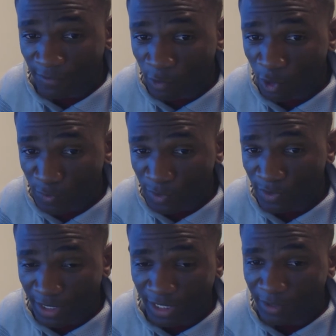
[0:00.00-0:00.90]
of course,
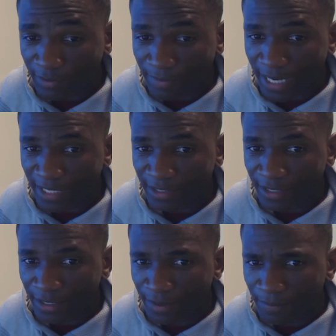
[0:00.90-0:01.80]
between illegal and banned,
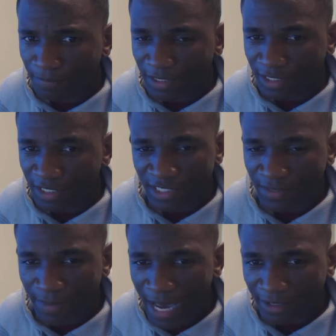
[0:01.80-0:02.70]
but it
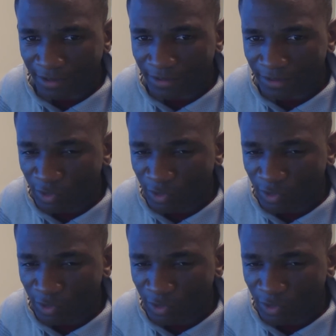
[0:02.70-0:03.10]
doesn't matter.